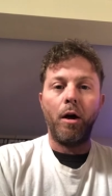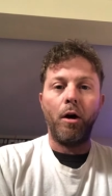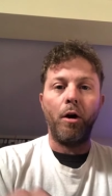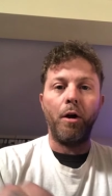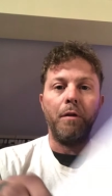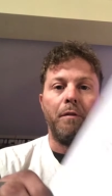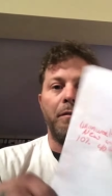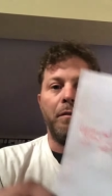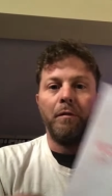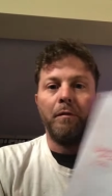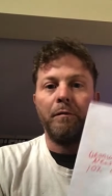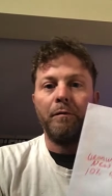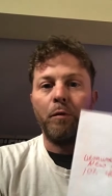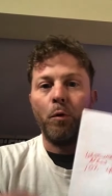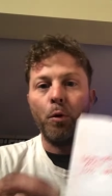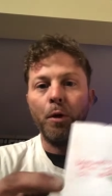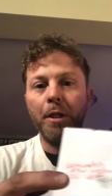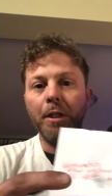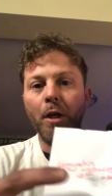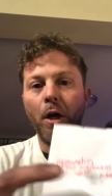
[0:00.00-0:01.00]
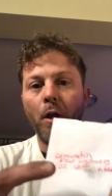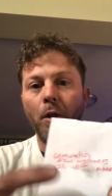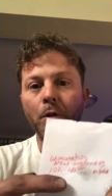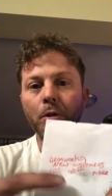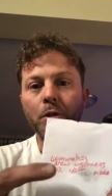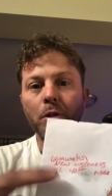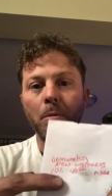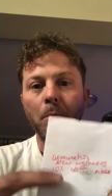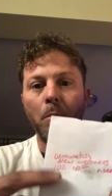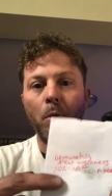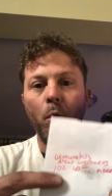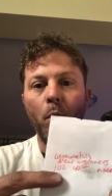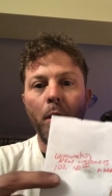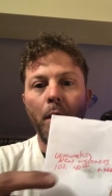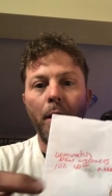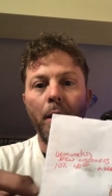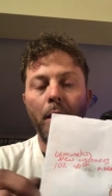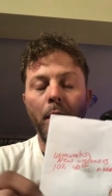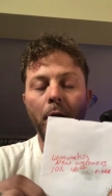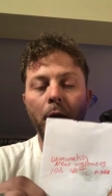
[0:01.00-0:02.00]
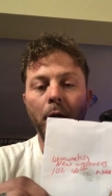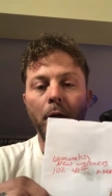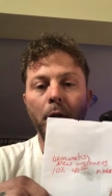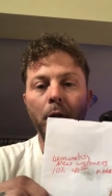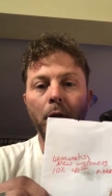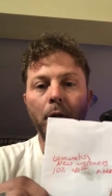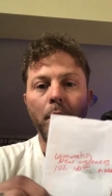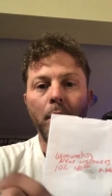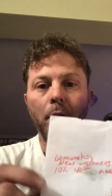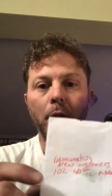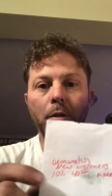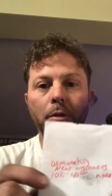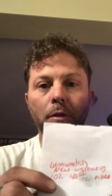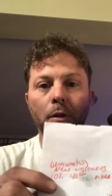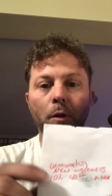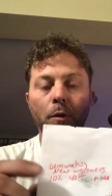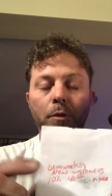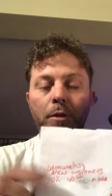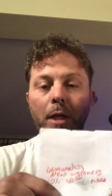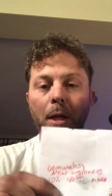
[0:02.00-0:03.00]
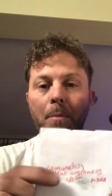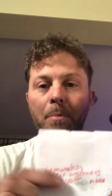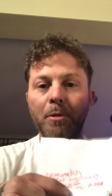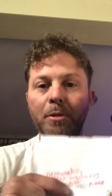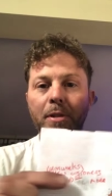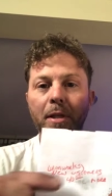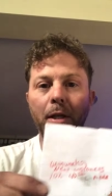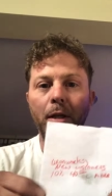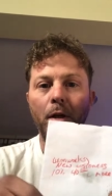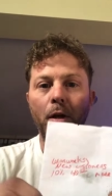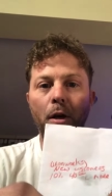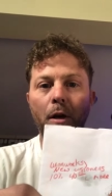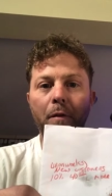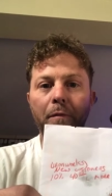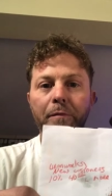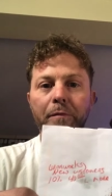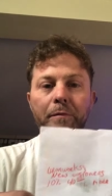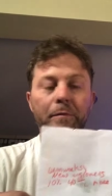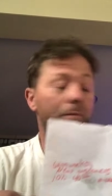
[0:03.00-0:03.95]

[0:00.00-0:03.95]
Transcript: on $40 or more. So 10% off,